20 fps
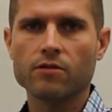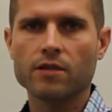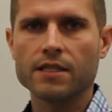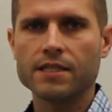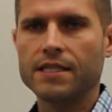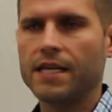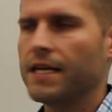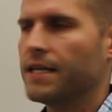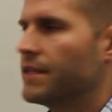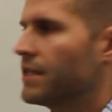
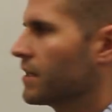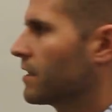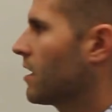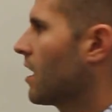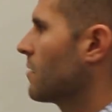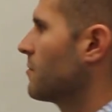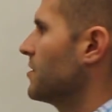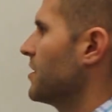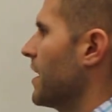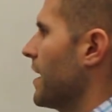Let's take the
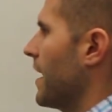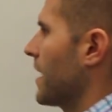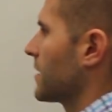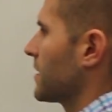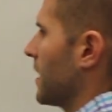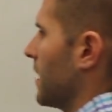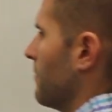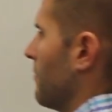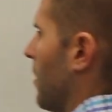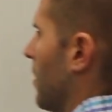carbon
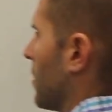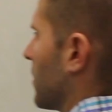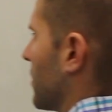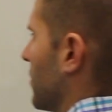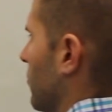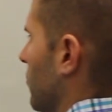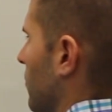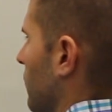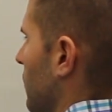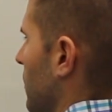dioxide
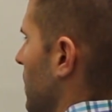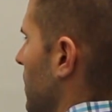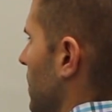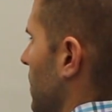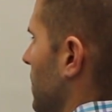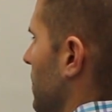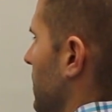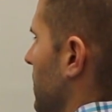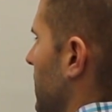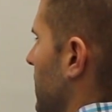molecule,
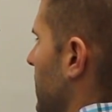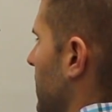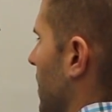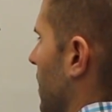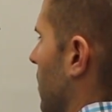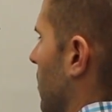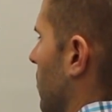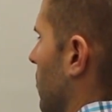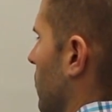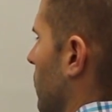
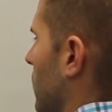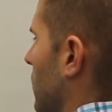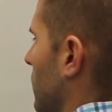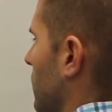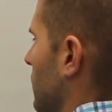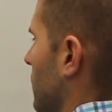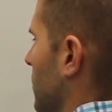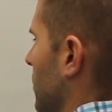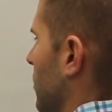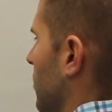
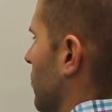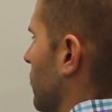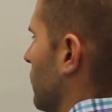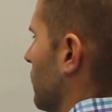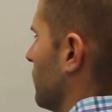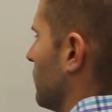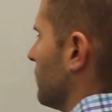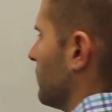CO2.